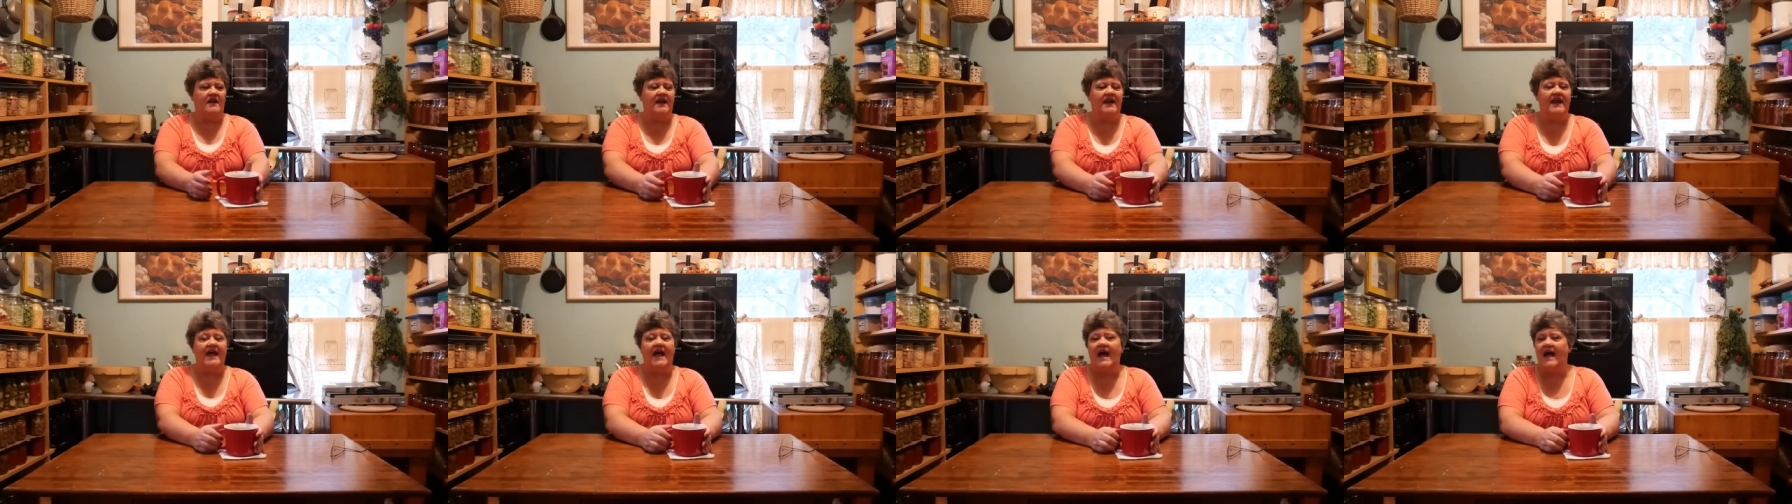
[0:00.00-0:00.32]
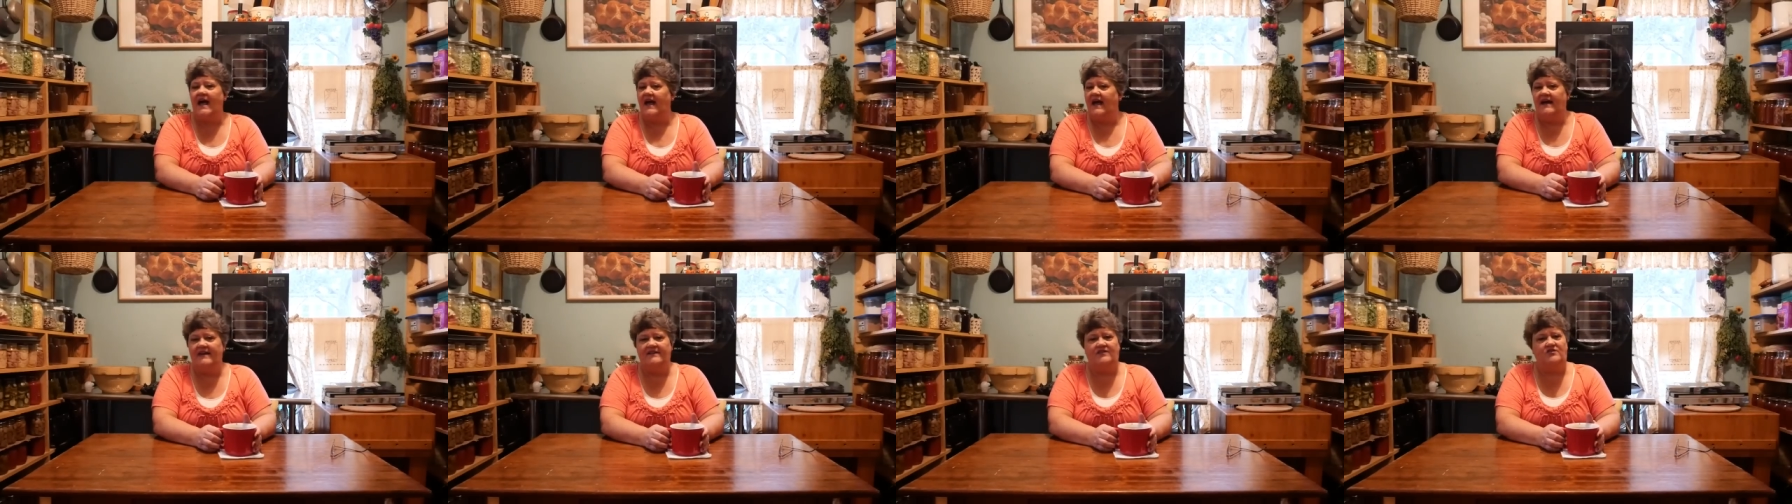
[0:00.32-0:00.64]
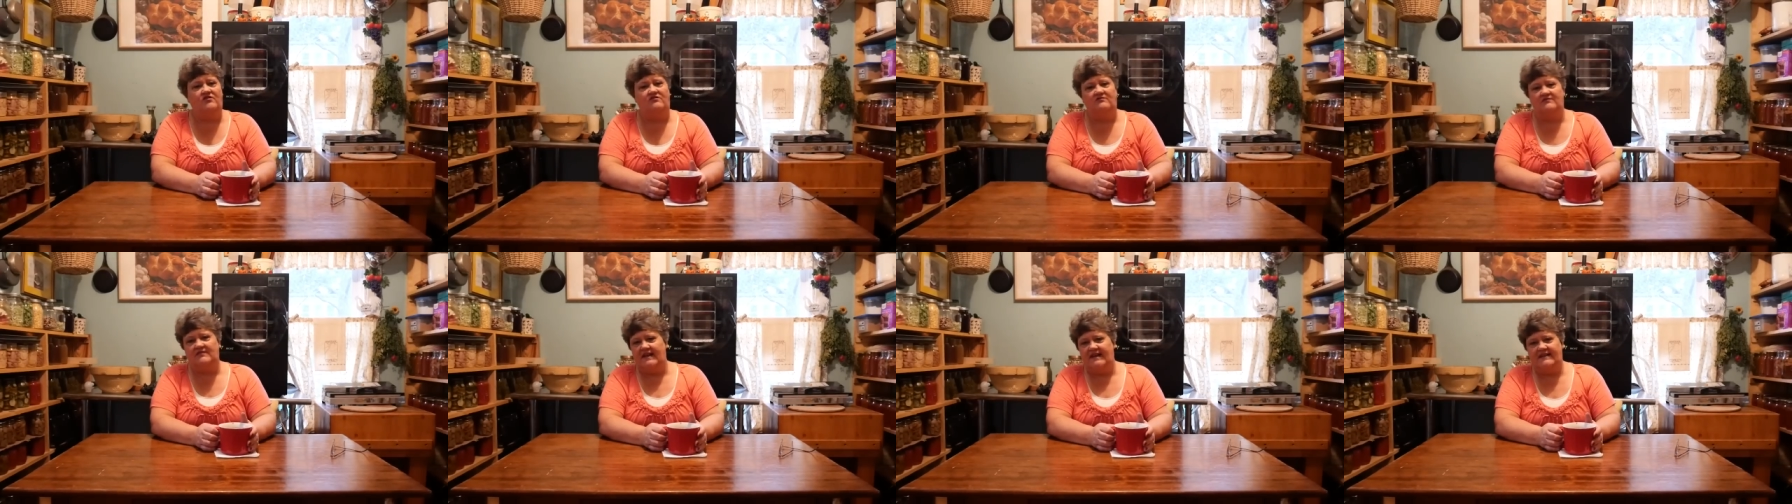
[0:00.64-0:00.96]
And I, I
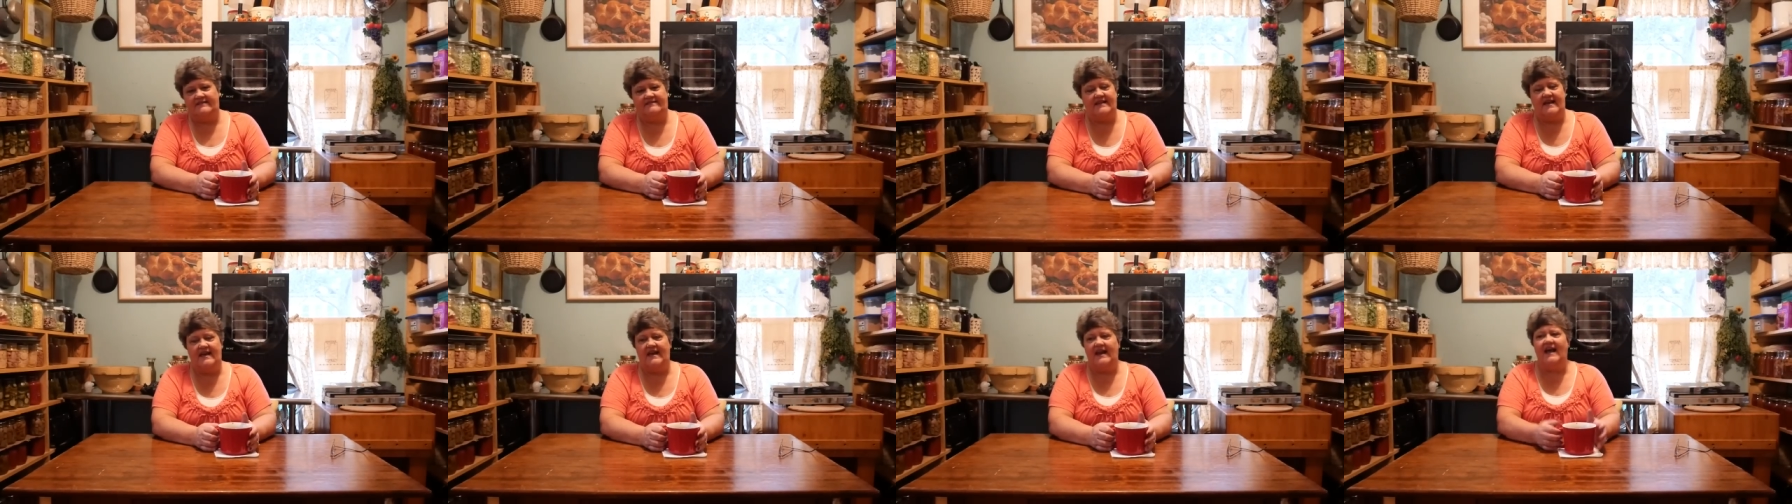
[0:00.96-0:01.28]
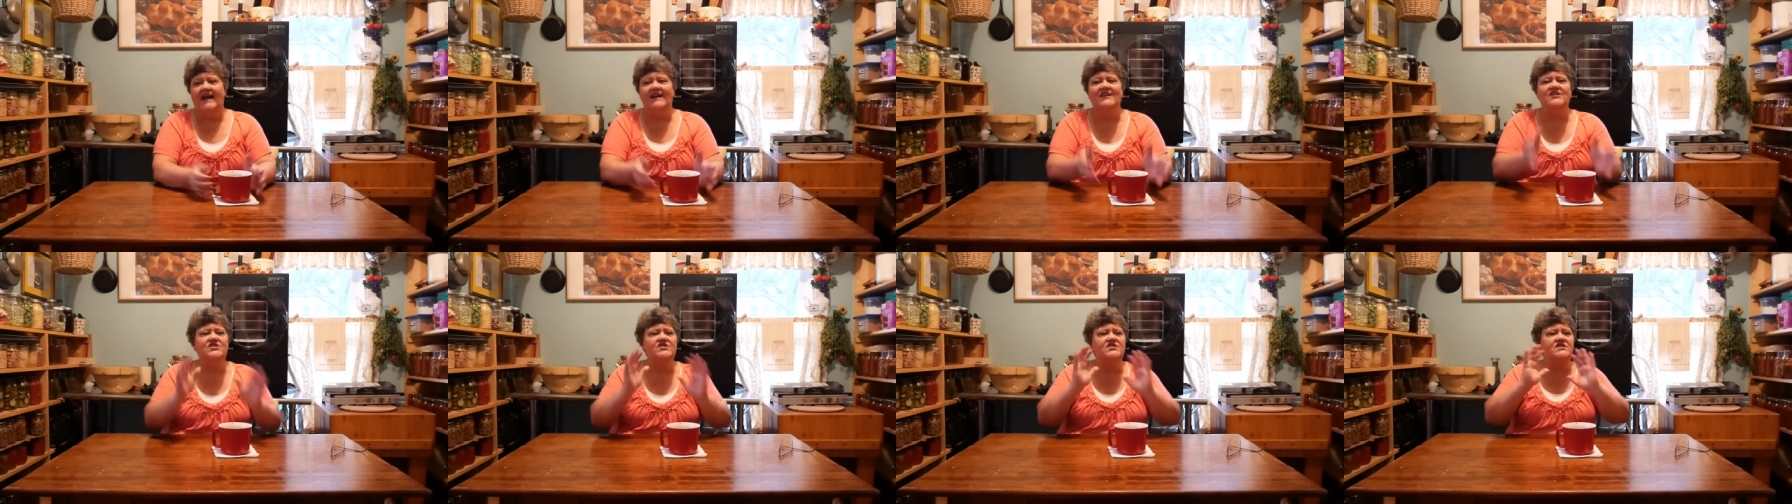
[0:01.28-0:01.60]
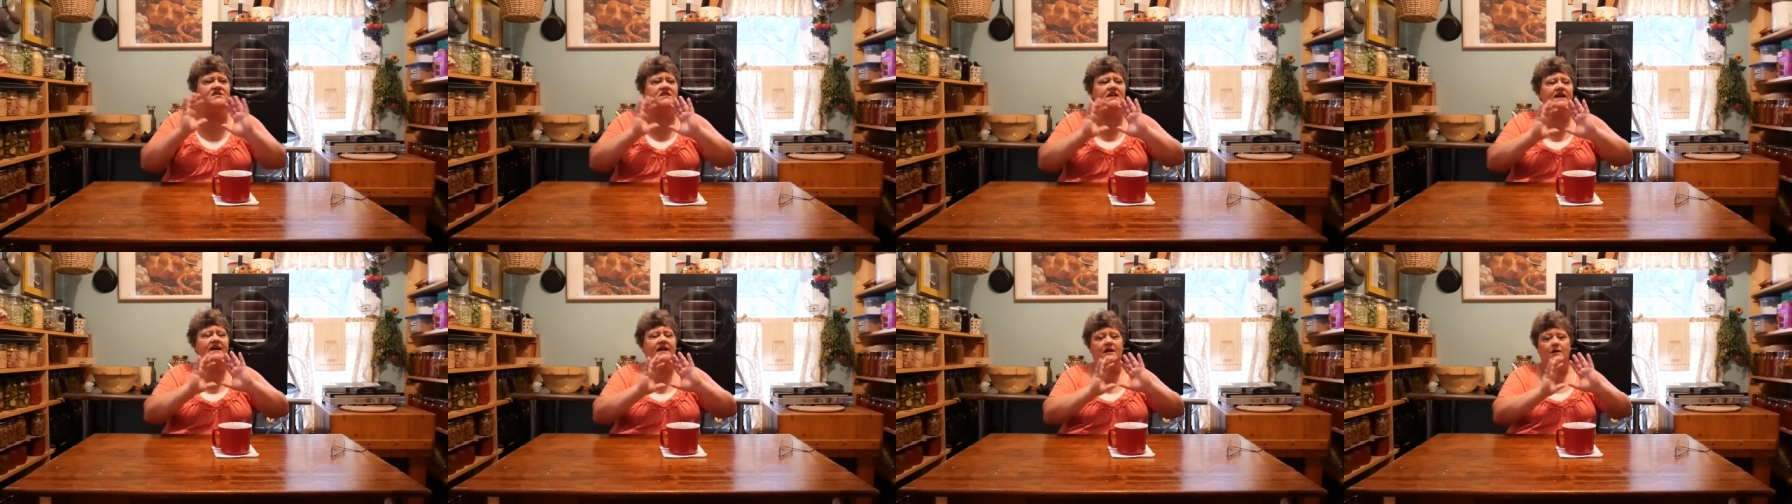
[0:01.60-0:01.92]
don't like that. I
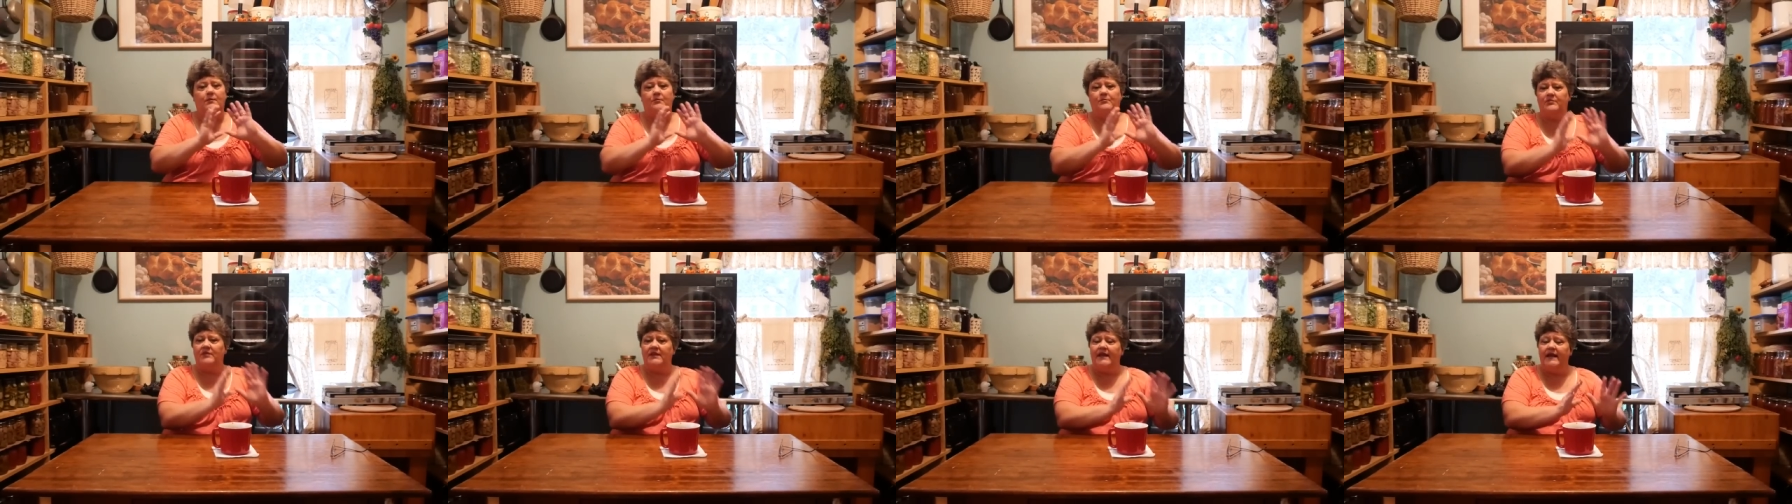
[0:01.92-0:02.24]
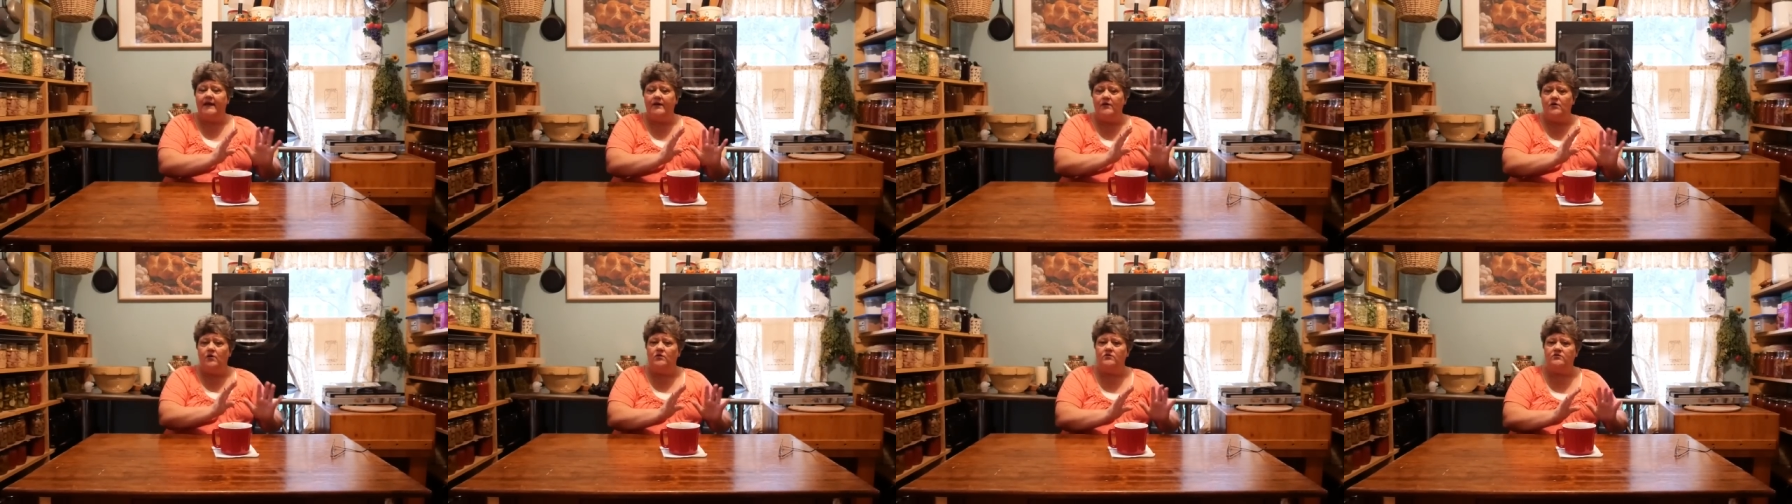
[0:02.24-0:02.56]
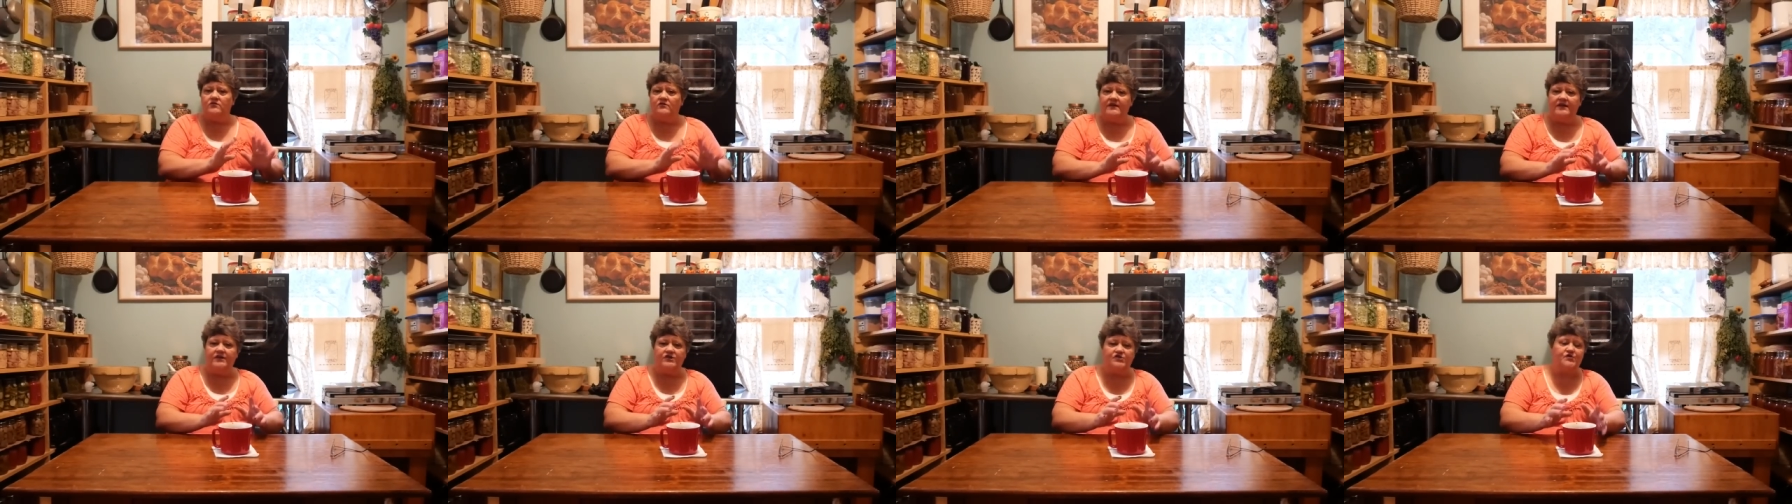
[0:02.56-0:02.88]
just like a plain
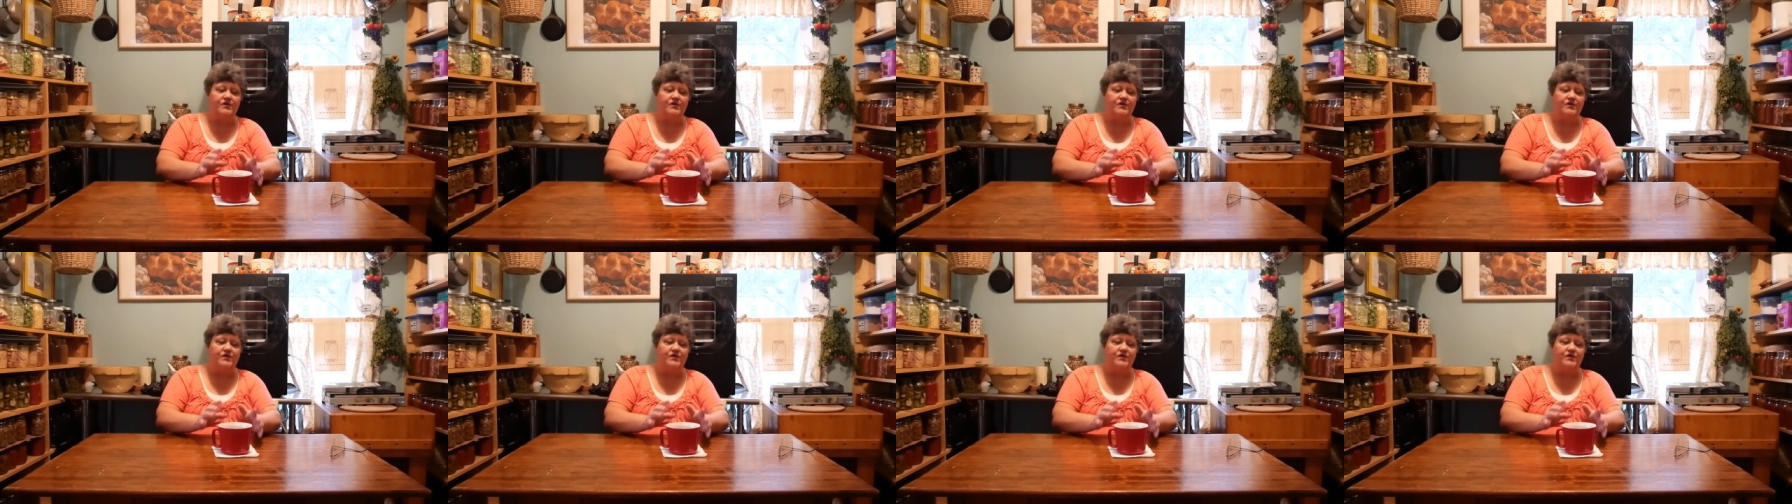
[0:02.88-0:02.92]
old green